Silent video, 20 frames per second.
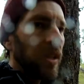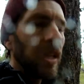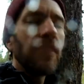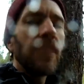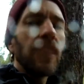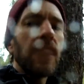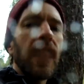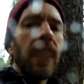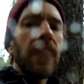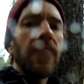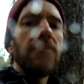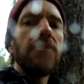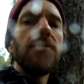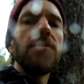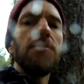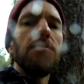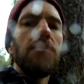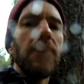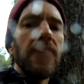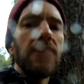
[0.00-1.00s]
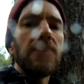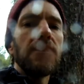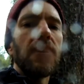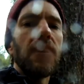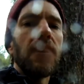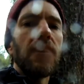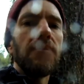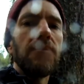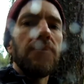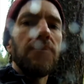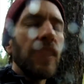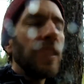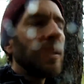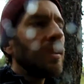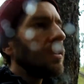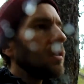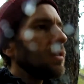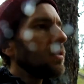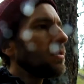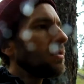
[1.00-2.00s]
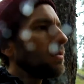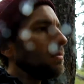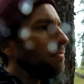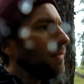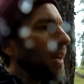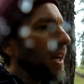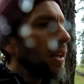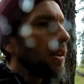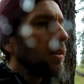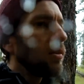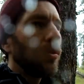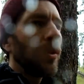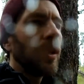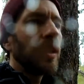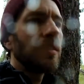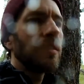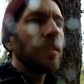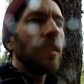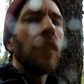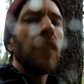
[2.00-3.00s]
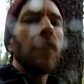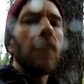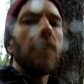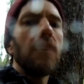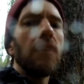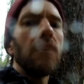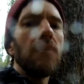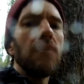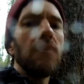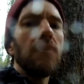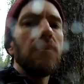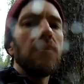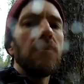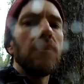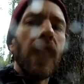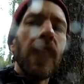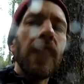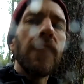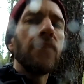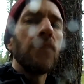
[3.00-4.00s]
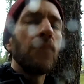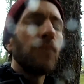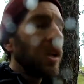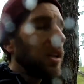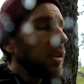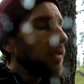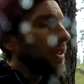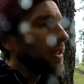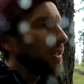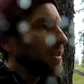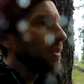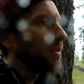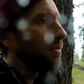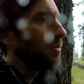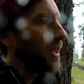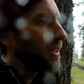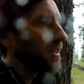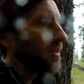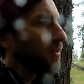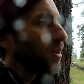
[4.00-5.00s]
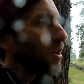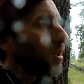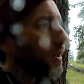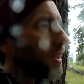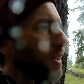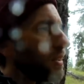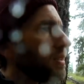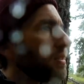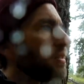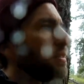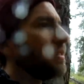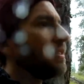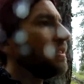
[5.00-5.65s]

living life based on fears, many of which are not even relevant to the present moment,